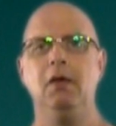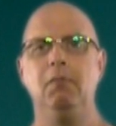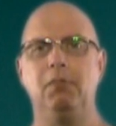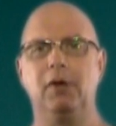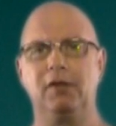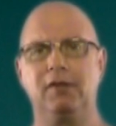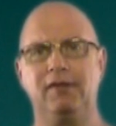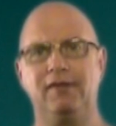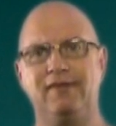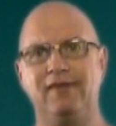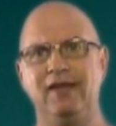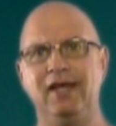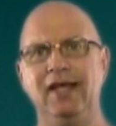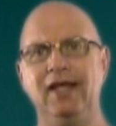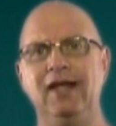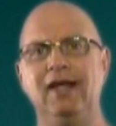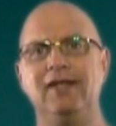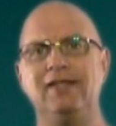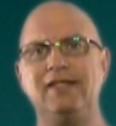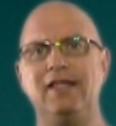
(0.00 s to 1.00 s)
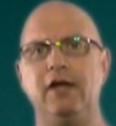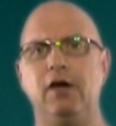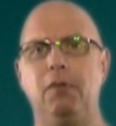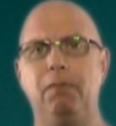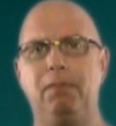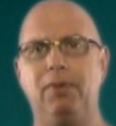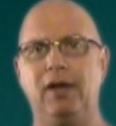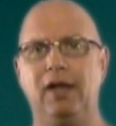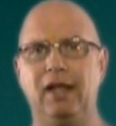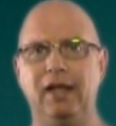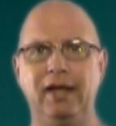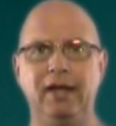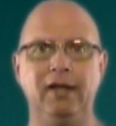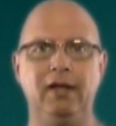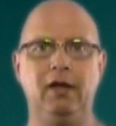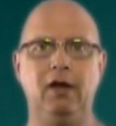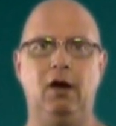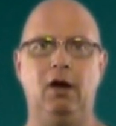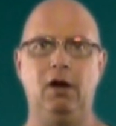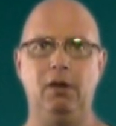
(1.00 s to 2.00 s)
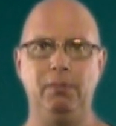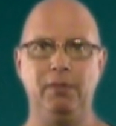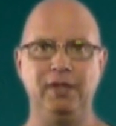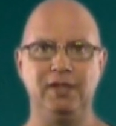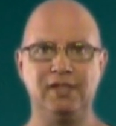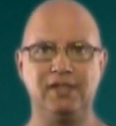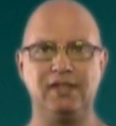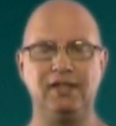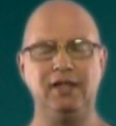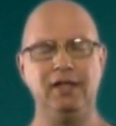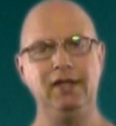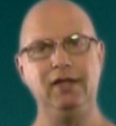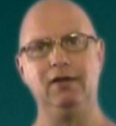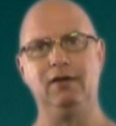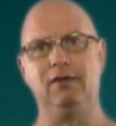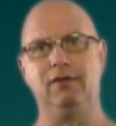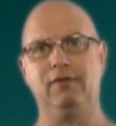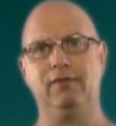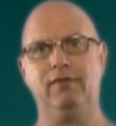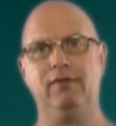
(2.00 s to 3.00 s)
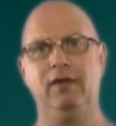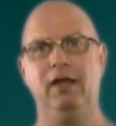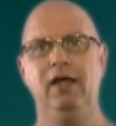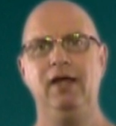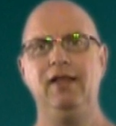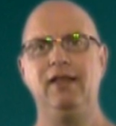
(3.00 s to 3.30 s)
But seeing as they're plain carbon steels,